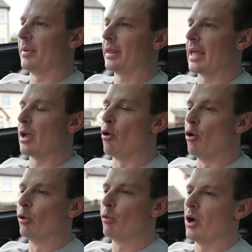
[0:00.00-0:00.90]
They
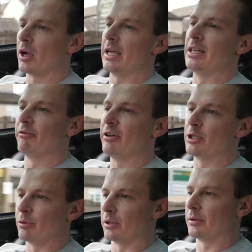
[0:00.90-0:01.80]
all work
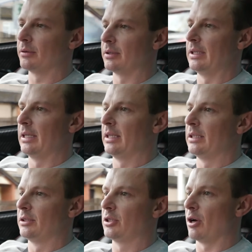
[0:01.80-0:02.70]
individual.
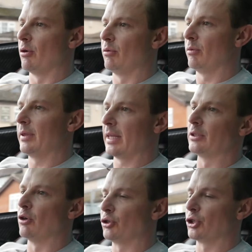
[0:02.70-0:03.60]
So there's
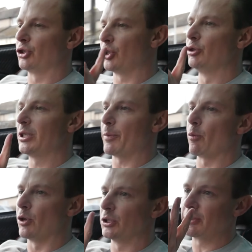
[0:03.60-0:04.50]
not just 2 separate
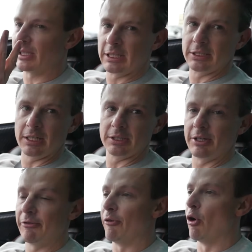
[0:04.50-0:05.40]
ones, there are
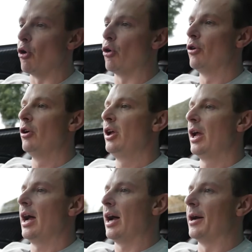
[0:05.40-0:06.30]
actually 4.
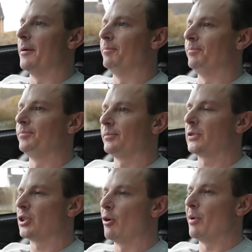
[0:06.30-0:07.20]

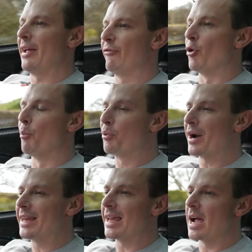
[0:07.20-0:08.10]
So if you're
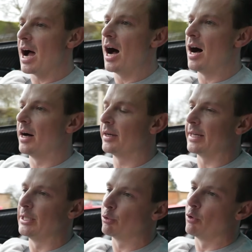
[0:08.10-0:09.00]
braking hard
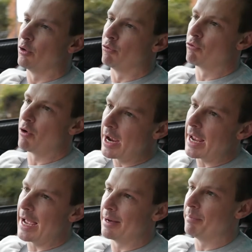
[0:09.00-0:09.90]
into a
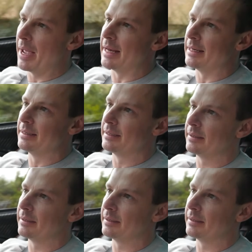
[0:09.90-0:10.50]
right-hand bend,